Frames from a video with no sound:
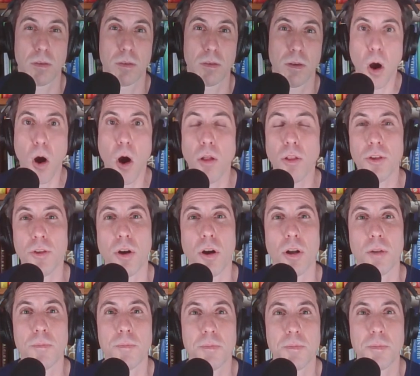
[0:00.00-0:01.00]
All in
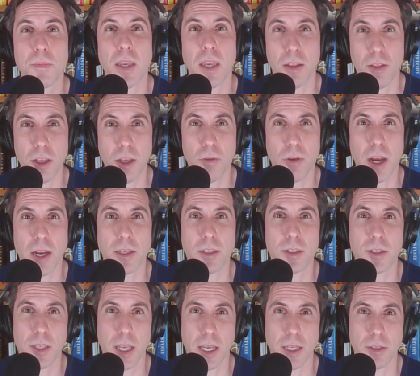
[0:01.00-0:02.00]
all, in the United
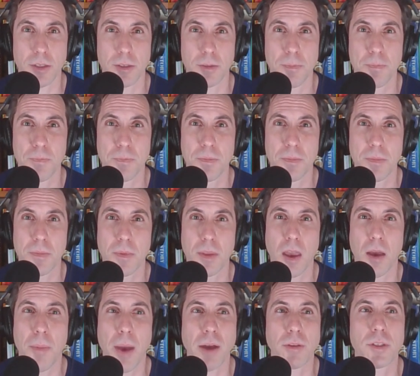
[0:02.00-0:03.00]
States,
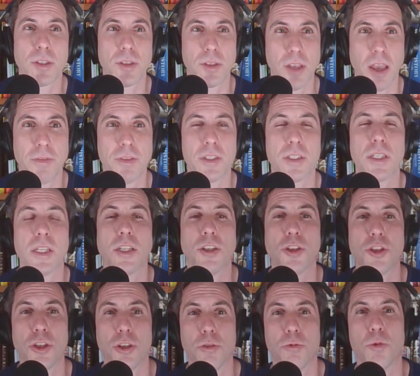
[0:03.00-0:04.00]
about 17
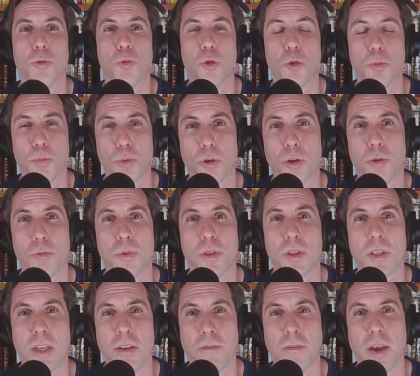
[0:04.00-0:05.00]
children were born with
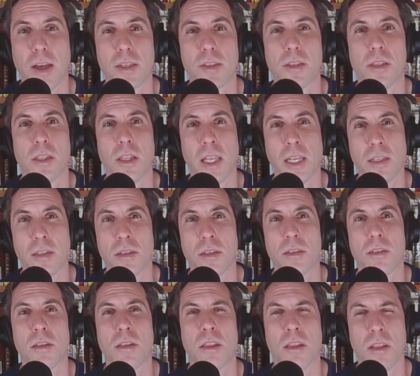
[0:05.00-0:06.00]
defects linked
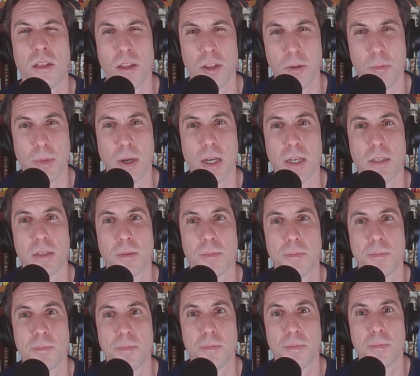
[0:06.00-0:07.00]
to thalidomide,
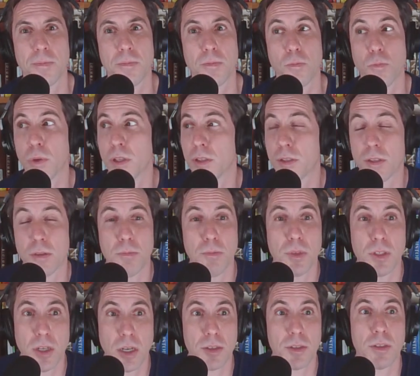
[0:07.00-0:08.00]
with some
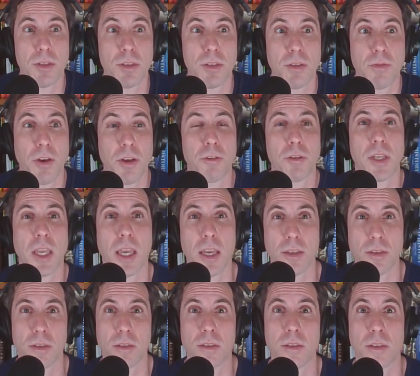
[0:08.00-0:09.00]
dozens of other
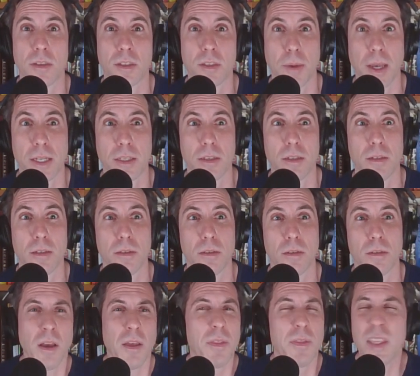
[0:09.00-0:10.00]
cases suspected.
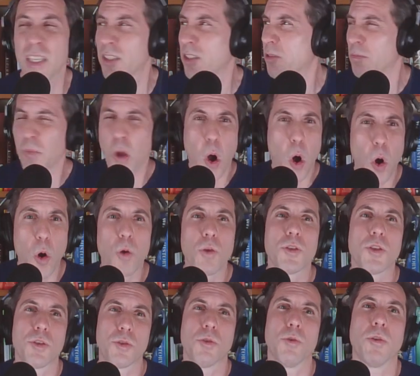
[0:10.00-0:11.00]
This whole
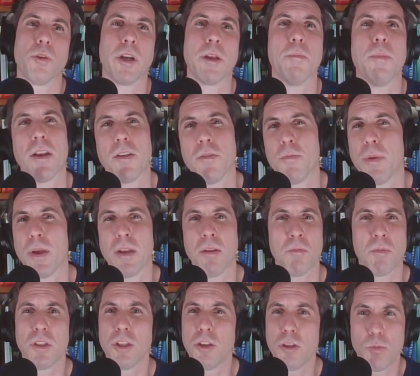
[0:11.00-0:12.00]
story might have been
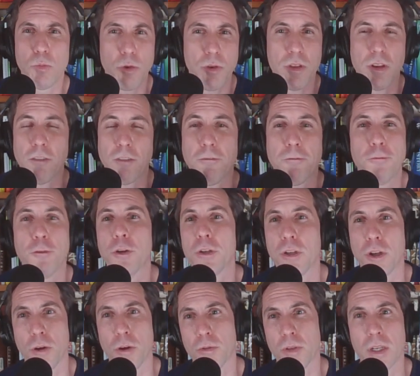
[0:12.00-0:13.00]
little more than a
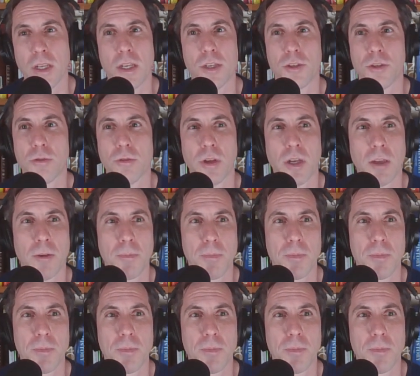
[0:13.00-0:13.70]
footnote in history,